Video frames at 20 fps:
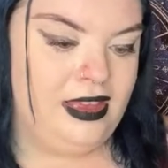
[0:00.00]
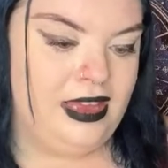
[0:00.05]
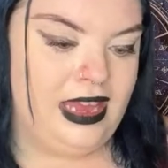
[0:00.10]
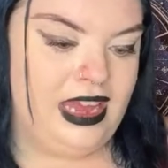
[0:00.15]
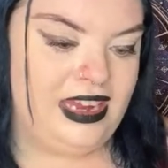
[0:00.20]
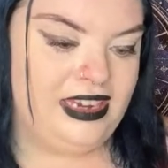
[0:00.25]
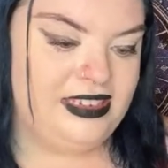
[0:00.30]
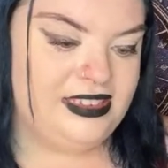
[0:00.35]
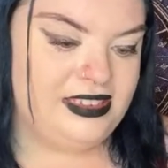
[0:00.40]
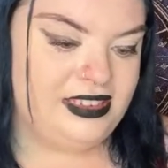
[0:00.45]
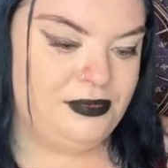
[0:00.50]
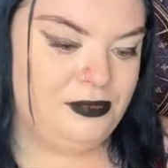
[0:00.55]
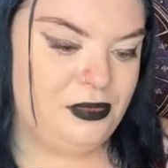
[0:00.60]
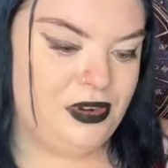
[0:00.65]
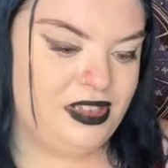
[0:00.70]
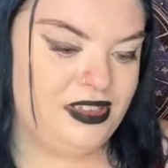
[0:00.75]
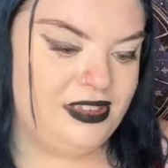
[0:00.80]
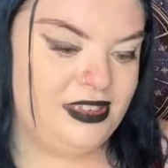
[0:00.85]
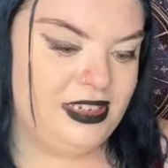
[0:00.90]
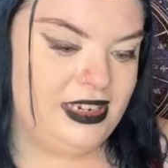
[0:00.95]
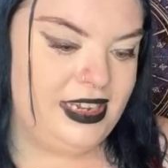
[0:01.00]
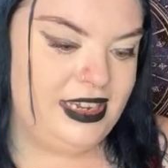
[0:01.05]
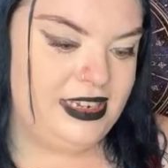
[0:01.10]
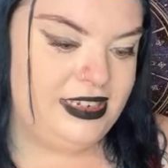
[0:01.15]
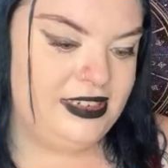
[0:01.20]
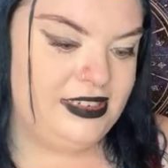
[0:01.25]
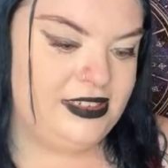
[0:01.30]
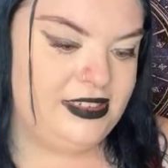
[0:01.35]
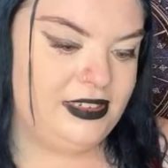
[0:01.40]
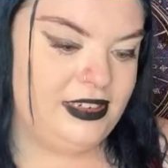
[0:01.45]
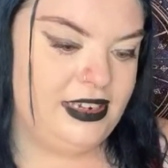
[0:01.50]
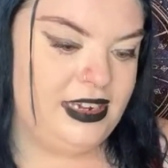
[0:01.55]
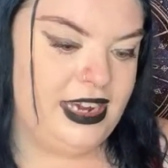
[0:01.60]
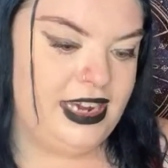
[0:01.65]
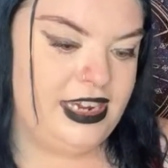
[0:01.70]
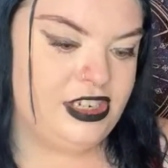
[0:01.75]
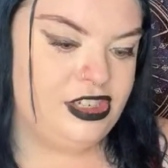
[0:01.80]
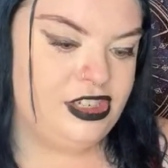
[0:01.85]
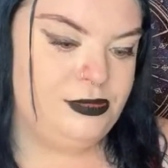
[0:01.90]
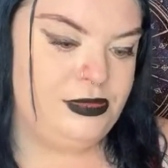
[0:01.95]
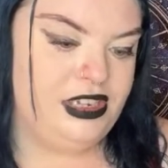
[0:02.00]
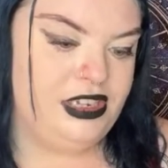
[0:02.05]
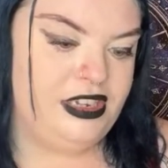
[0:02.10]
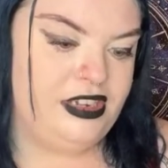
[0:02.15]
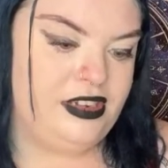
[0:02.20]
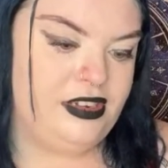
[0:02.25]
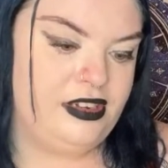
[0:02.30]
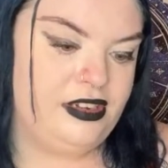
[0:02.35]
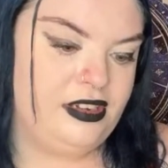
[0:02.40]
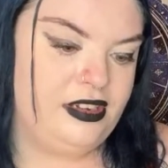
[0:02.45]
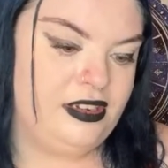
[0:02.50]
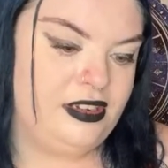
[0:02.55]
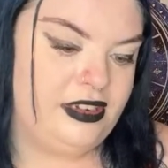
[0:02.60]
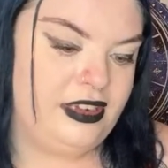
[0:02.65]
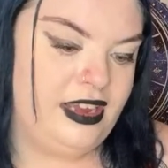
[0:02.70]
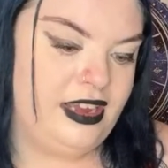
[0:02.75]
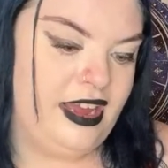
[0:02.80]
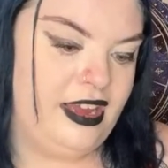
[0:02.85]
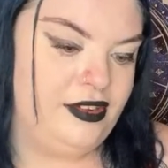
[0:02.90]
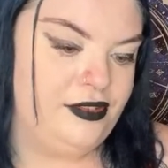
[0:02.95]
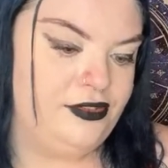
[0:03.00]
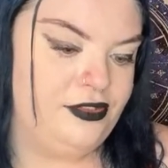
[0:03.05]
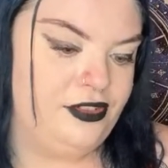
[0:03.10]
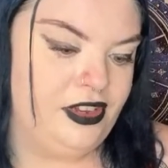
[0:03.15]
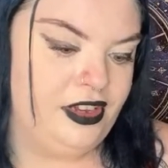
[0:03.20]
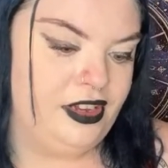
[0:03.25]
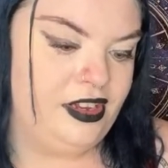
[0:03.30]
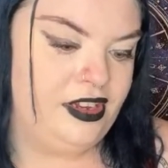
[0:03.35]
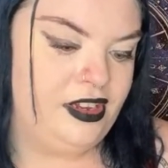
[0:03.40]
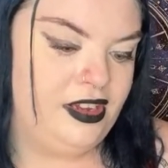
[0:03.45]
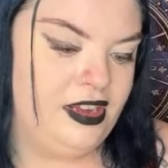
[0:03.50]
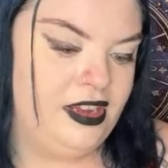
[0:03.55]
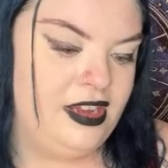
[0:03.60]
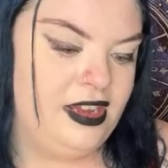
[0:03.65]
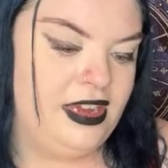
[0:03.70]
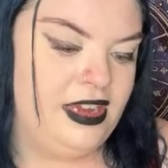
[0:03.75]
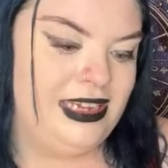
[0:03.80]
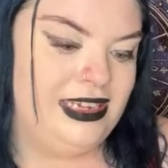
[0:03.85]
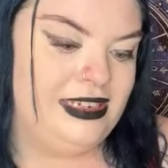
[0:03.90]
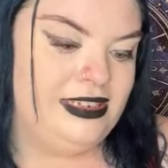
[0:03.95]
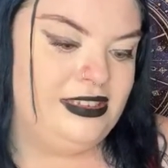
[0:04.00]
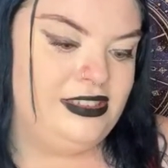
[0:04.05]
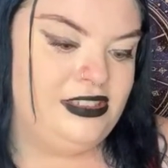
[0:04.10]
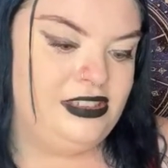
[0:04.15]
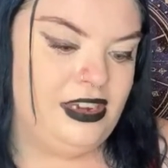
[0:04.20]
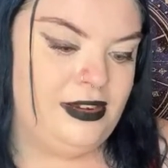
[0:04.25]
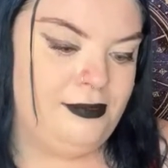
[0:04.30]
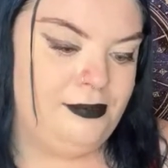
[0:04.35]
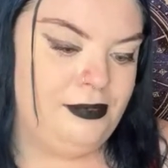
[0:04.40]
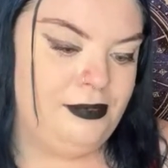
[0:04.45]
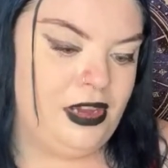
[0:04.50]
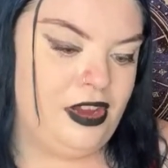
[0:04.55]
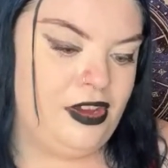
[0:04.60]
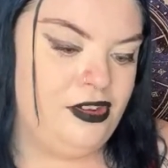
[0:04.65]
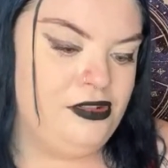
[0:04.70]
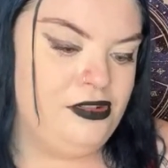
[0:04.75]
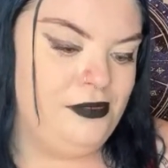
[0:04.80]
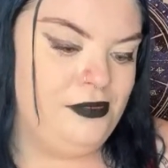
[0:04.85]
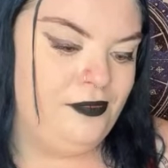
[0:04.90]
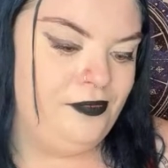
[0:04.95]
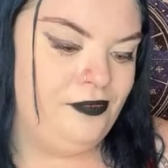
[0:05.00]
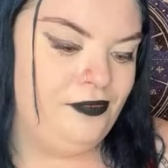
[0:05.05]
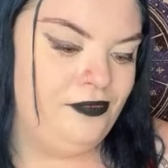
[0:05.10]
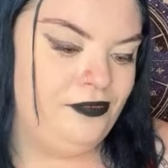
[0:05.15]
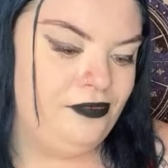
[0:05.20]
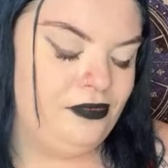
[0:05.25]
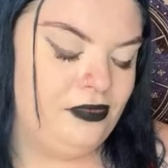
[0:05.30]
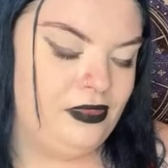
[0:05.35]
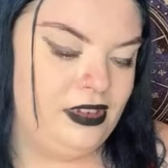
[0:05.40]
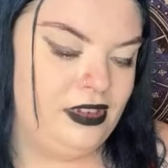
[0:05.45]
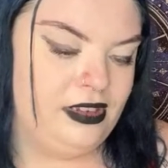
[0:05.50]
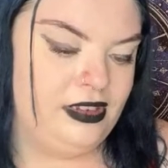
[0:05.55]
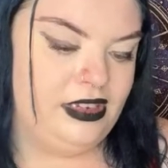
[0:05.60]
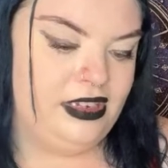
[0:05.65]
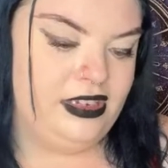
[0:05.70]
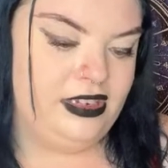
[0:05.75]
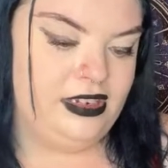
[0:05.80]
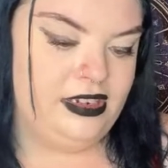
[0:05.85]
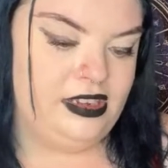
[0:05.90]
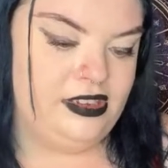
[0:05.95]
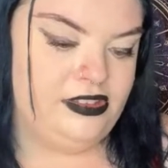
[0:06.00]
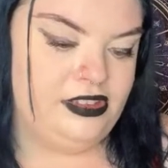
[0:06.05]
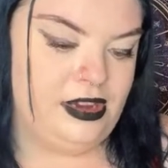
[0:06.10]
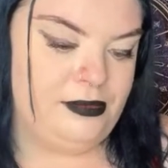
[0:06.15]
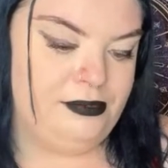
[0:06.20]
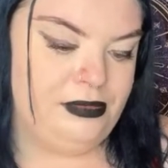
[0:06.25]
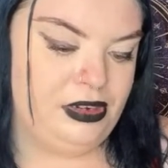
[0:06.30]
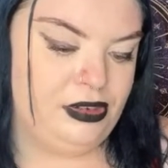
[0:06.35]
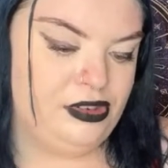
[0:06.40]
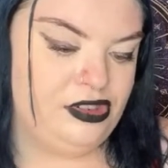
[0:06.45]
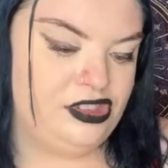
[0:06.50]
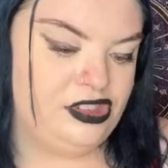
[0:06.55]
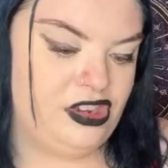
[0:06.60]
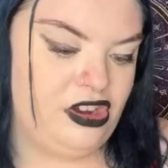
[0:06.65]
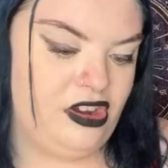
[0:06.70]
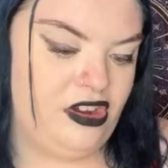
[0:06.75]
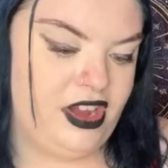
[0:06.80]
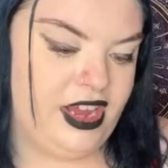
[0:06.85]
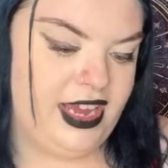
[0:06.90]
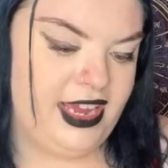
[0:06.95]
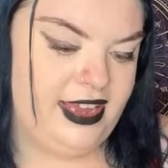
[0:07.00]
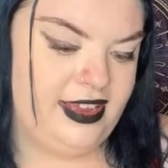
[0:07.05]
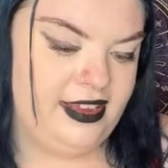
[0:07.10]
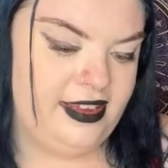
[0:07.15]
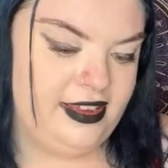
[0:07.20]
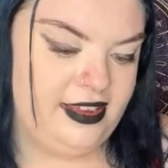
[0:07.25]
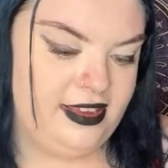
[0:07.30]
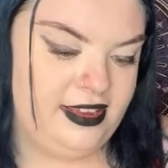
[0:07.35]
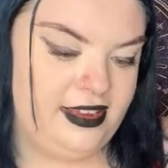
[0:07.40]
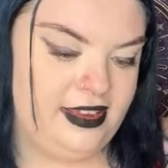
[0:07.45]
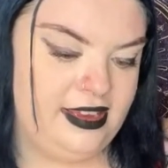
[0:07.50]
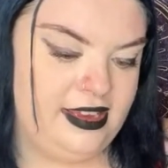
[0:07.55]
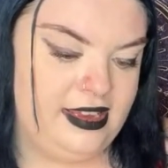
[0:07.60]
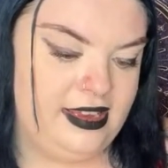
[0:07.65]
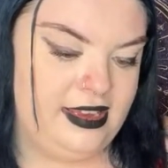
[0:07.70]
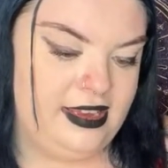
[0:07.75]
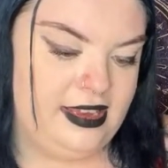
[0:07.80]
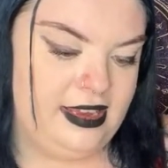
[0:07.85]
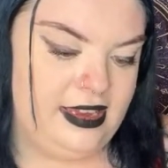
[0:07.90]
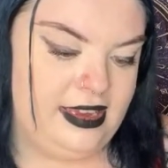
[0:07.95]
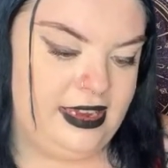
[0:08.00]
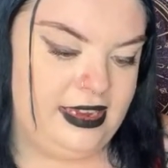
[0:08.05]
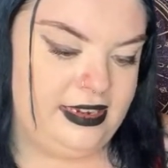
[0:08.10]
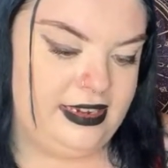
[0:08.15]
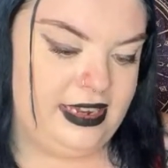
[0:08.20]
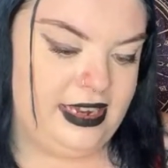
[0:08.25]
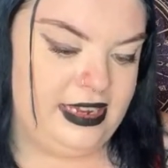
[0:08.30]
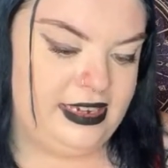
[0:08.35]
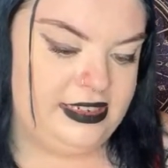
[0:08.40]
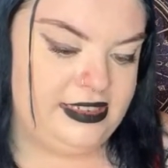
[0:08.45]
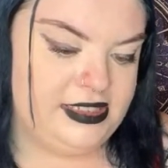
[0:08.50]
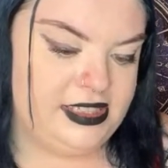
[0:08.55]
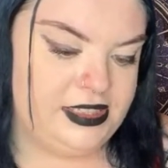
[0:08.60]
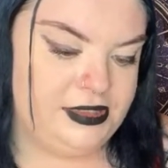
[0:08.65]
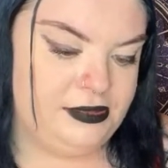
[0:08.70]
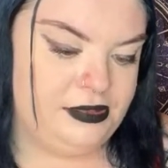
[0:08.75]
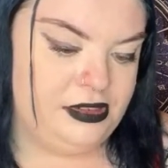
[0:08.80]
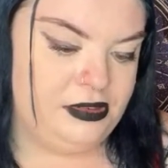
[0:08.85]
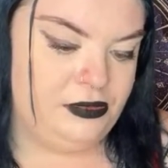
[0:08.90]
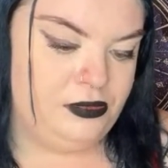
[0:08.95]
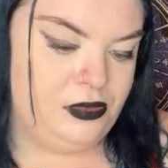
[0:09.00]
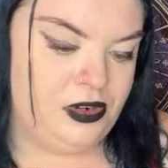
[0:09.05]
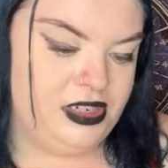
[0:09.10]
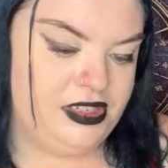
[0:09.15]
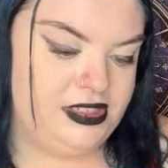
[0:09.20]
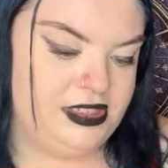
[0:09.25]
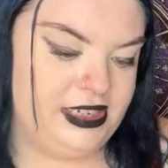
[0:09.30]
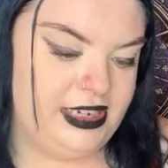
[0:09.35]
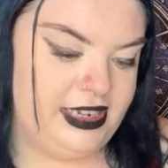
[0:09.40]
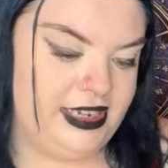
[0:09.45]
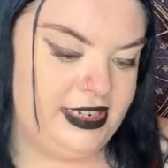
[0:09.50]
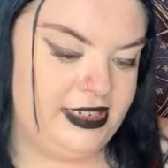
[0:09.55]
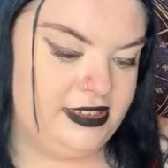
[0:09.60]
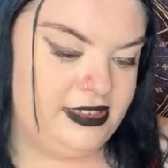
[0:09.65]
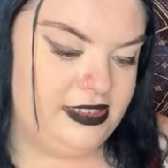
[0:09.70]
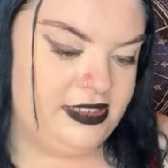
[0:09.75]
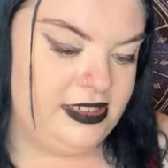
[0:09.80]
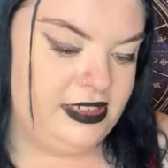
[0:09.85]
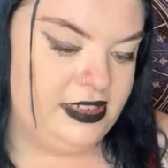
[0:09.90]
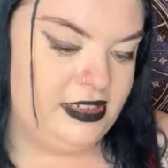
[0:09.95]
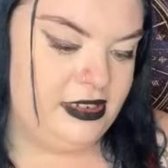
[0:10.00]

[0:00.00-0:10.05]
Alice in Wonderland Cashmere Cat Fur, Dumbo in Dumbo Sky, and Alice in Wonderland